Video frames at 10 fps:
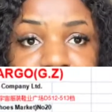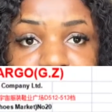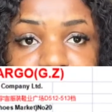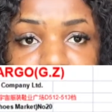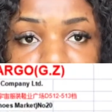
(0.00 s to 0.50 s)

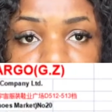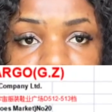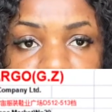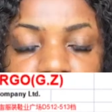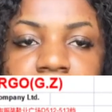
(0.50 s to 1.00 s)
receipt looked
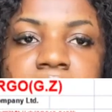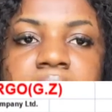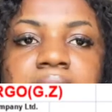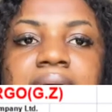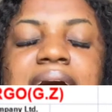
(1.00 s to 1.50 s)
like,
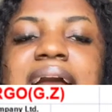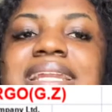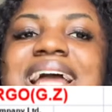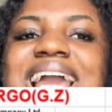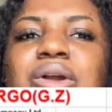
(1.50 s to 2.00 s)
and
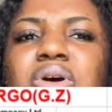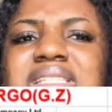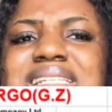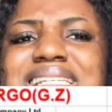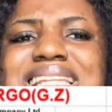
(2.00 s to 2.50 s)
I got it in